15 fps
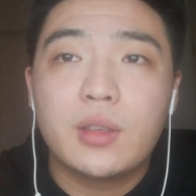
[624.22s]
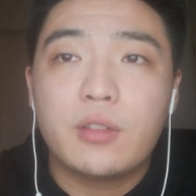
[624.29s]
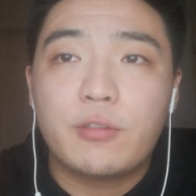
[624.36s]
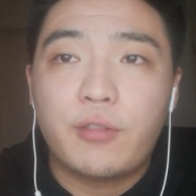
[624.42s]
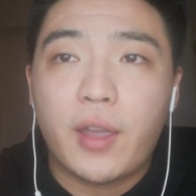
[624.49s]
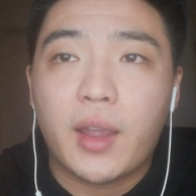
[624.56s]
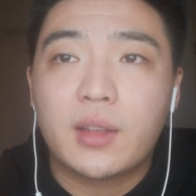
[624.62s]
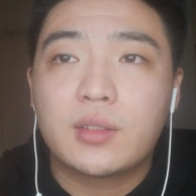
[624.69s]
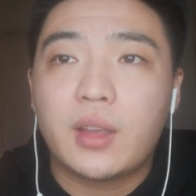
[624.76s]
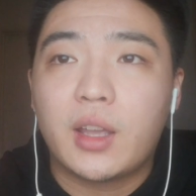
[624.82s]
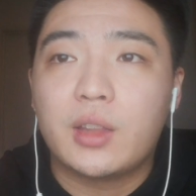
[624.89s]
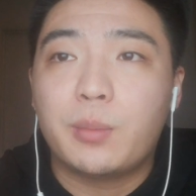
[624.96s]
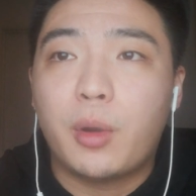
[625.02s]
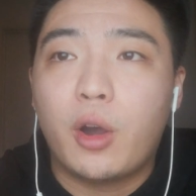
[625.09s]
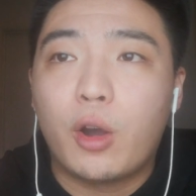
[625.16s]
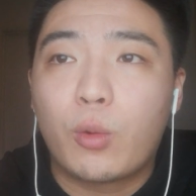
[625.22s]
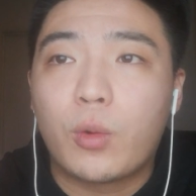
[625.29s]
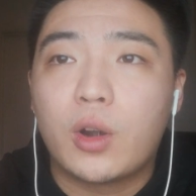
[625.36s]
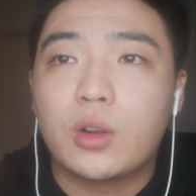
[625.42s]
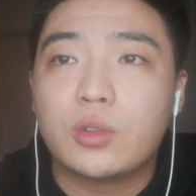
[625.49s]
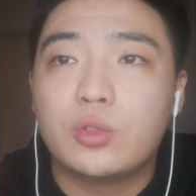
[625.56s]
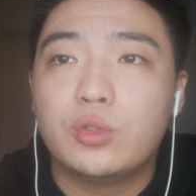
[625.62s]
effect and
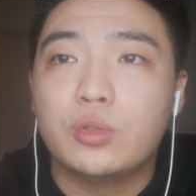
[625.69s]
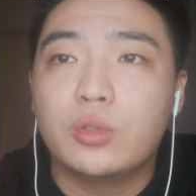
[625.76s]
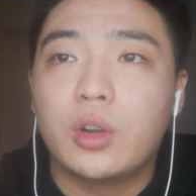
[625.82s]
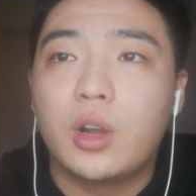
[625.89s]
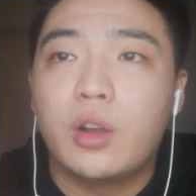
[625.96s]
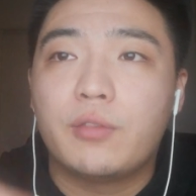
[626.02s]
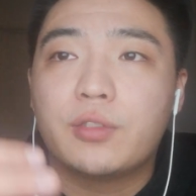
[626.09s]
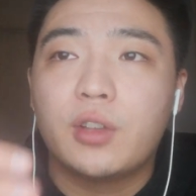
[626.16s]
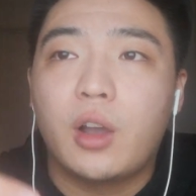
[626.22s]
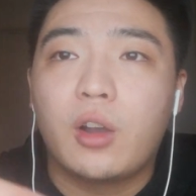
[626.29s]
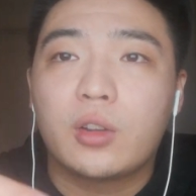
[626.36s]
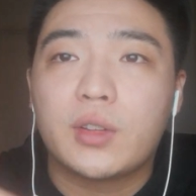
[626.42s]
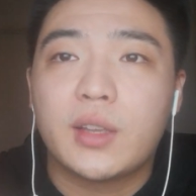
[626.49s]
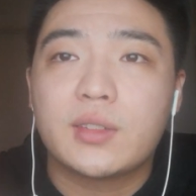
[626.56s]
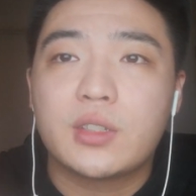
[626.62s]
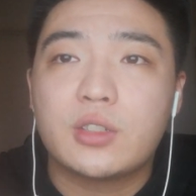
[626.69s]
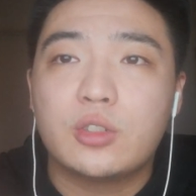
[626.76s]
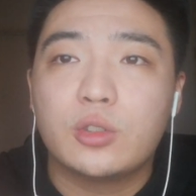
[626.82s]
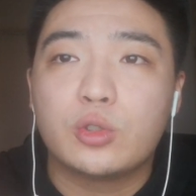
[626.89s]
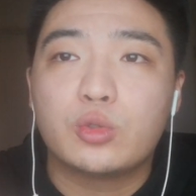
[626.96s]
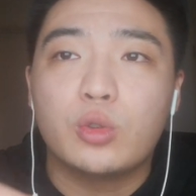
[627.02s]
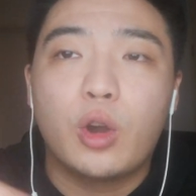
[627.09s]
power of the
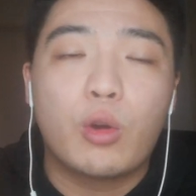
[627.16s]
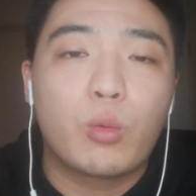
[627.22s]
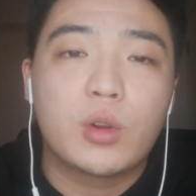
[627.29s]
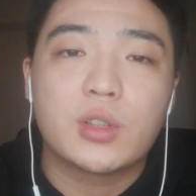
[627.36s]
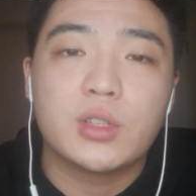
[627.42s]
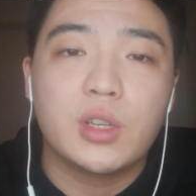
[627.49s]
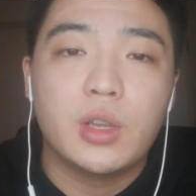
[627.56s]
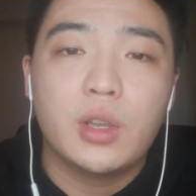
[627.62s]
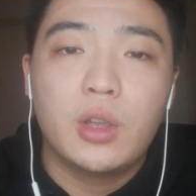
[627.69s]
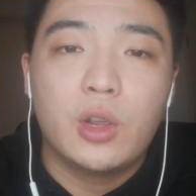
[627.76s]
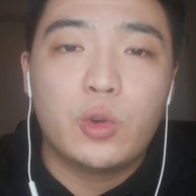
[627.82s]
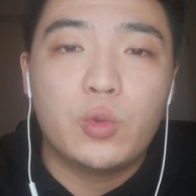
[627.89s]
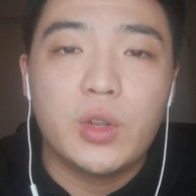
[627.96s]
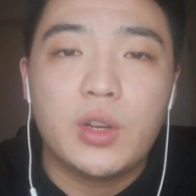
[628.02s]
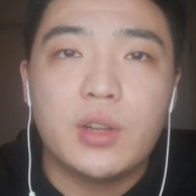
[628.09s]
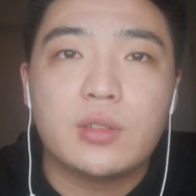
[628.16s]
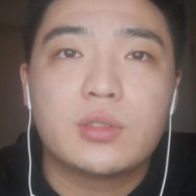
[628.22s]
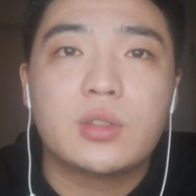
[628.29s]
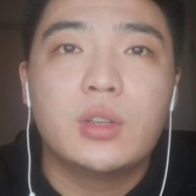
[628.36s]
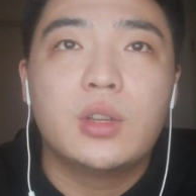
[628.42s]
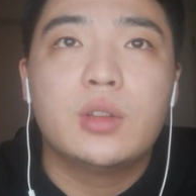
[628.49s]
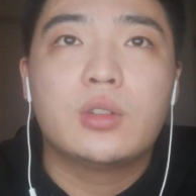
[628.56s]
organization to oversee
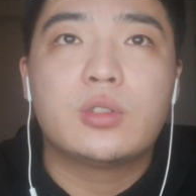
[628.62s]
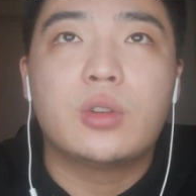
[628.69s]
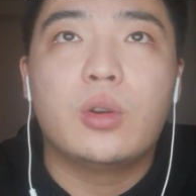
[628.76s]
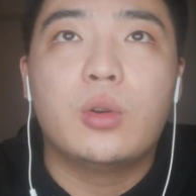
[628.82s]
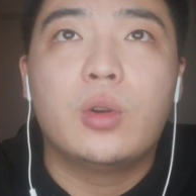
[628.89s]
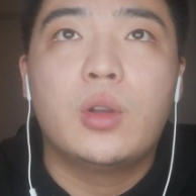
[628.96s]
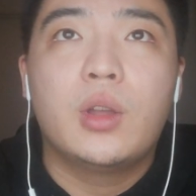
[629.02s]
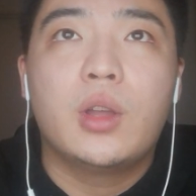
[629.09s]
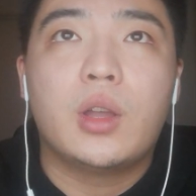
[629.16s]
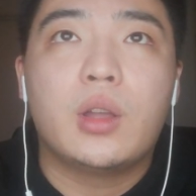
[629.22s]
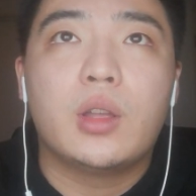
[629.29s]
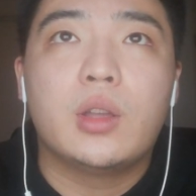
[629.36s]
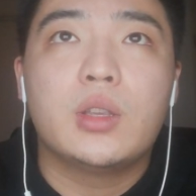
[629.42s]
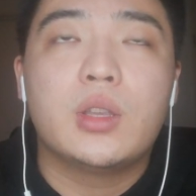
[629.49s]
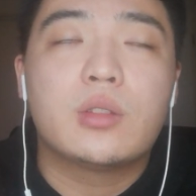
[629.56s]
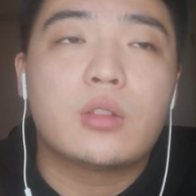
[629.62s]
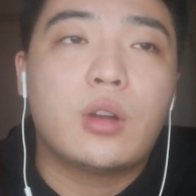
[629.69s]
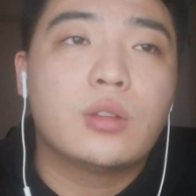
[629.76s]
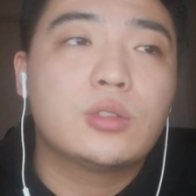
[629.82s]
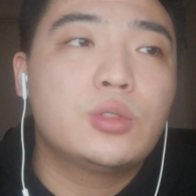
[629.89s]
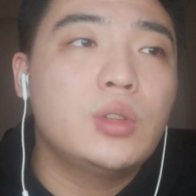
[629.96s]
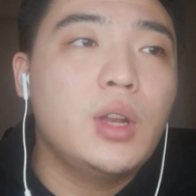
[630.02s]
regions. So in
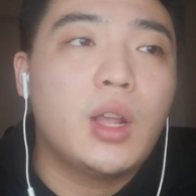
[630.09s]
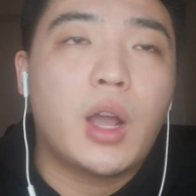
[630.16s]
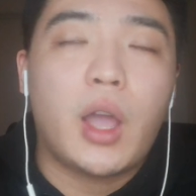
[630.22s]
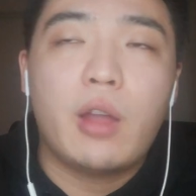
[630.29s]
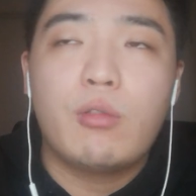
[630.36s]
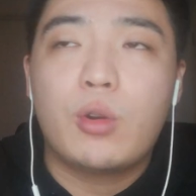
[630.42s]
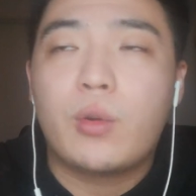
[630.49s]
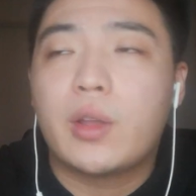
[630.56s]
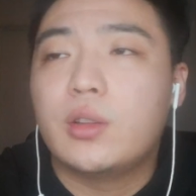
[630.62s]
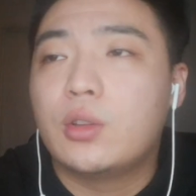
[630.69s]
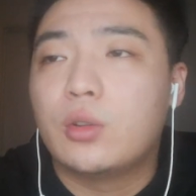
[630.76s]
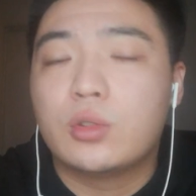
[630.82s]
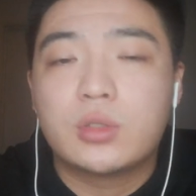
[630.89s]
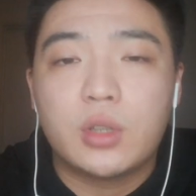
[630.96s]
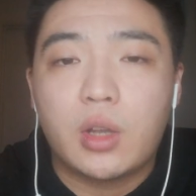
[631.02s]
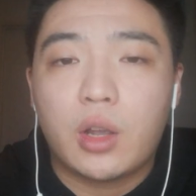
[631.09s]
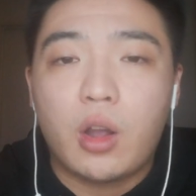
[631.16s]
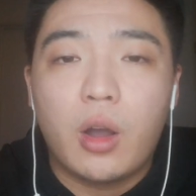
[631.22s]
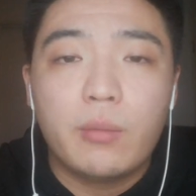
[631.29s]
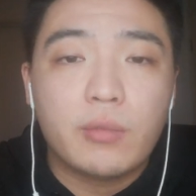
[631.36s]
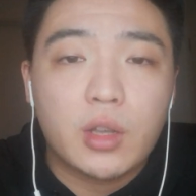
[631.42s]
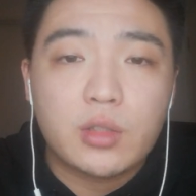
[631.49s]
Australia, everyone knows the
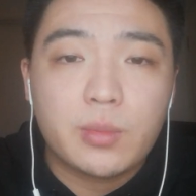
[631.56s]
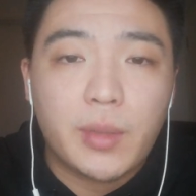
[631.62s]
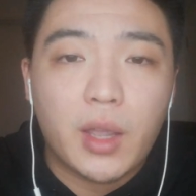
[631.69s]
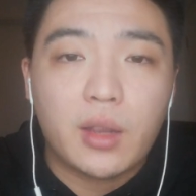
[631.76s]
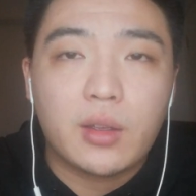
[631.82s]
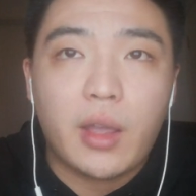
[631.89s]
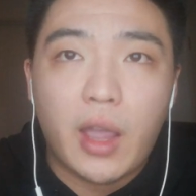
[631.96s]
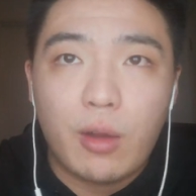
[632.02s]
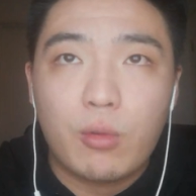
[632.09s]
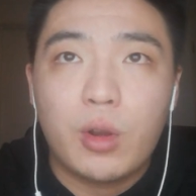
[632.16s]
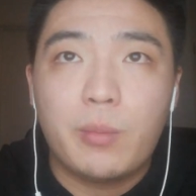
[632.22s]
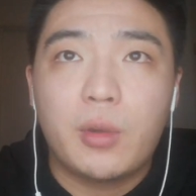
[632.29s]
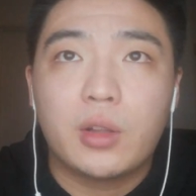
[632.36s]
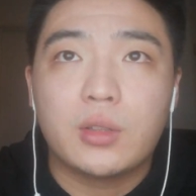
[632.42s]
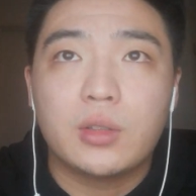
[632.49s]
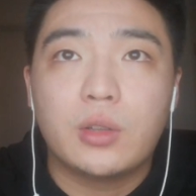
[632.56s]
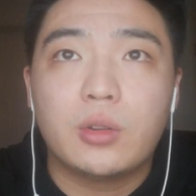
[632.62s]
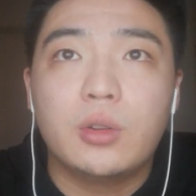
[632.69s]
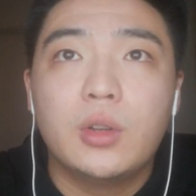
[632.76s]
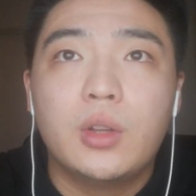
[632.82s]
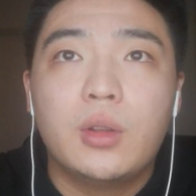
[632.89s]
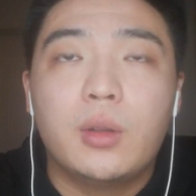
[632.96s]
Commerce Bank, everybody know.